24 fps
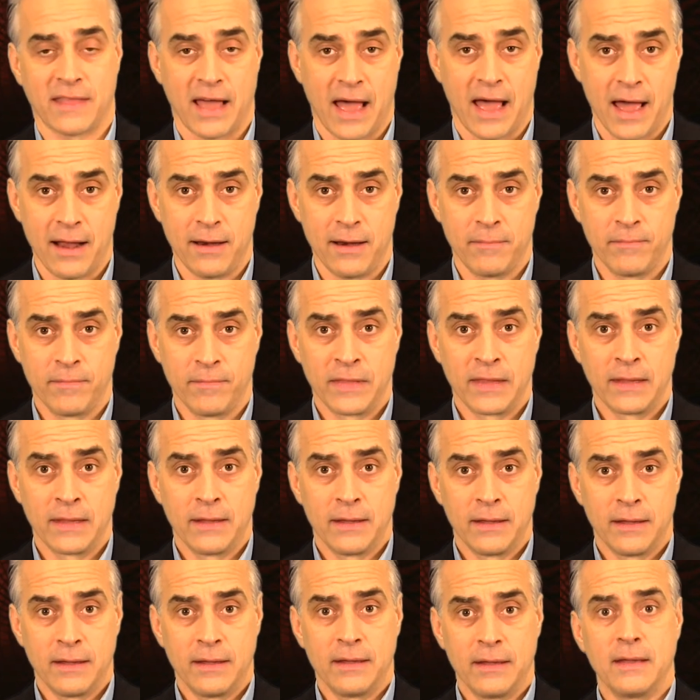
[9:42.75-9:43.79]
that
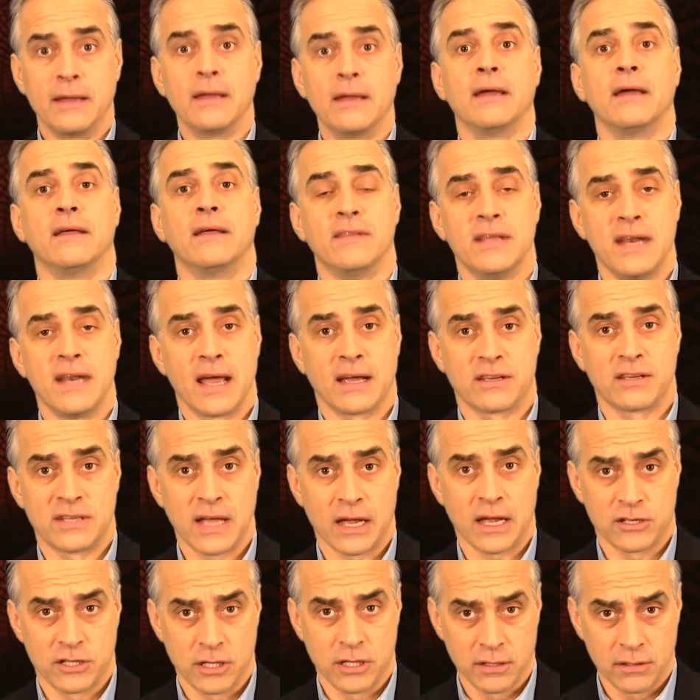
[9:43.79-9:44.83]
in the next
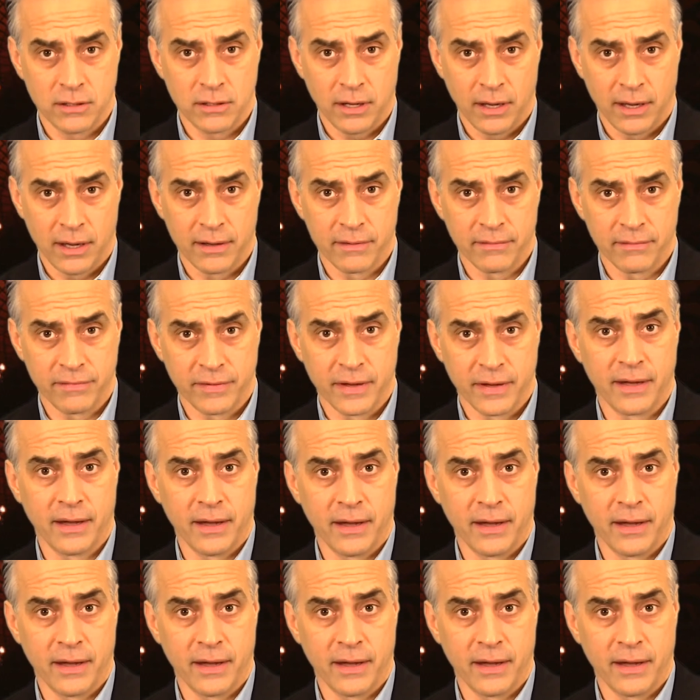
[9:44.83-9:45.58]
section of